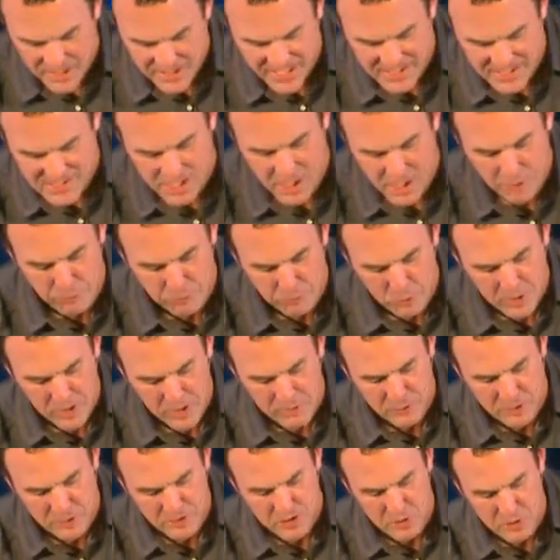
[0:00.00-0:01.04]
in, Isaiah 40,
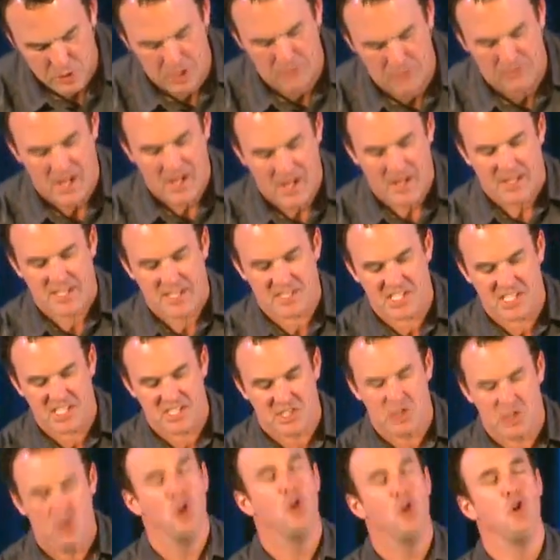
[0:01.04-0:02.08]
verse 12, it
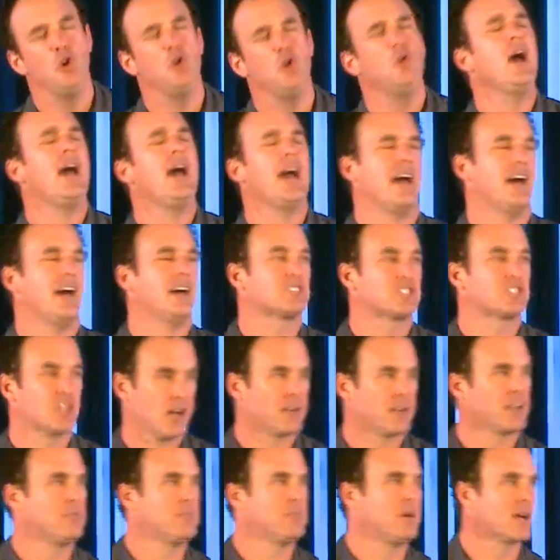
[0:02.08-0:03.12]
says, Who has,
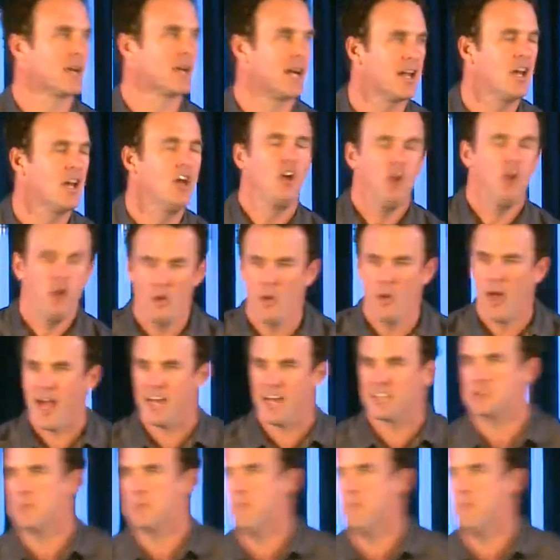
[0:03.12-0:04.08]
talking about God, who has